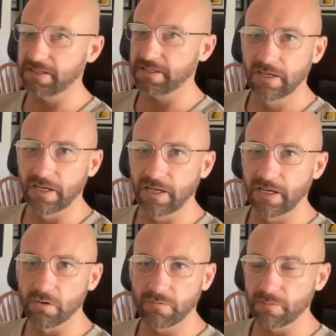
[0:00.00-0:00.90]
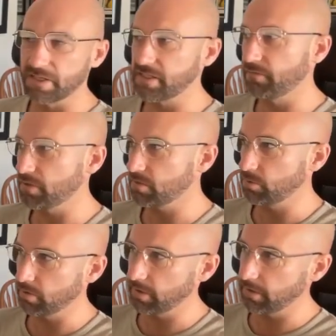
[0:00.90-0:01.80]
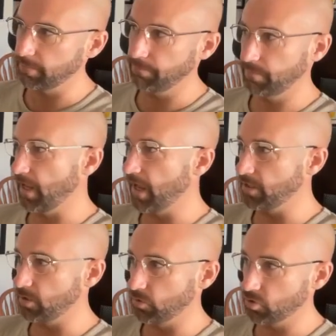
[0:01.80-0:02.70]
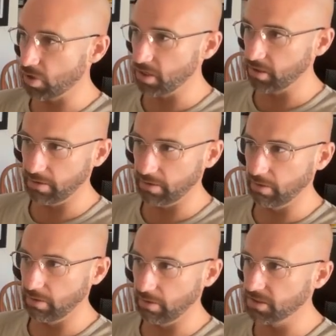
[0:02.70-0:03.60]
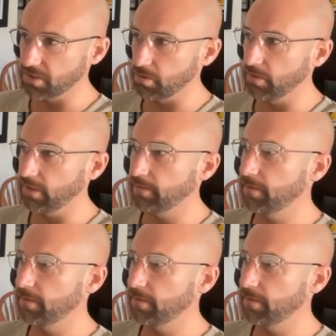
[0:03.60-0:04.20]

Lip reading: I had a note for myself this morning, NQ stronger, longs only.